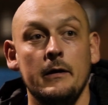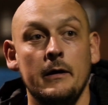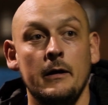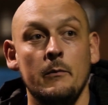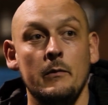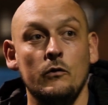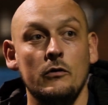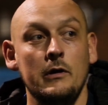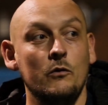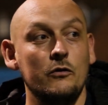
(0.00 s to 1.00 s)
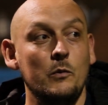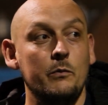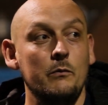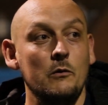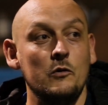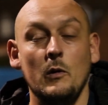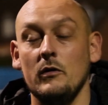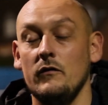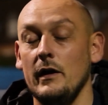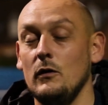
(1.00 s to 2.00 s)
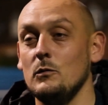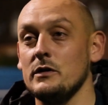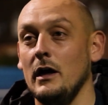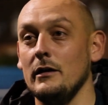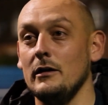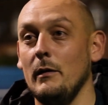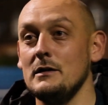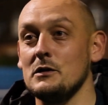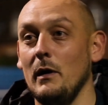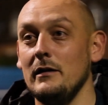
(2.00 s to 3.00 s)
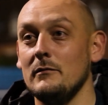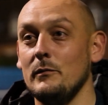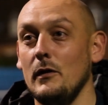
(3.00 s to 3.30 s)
It was a proper FA Cup tie, end to end.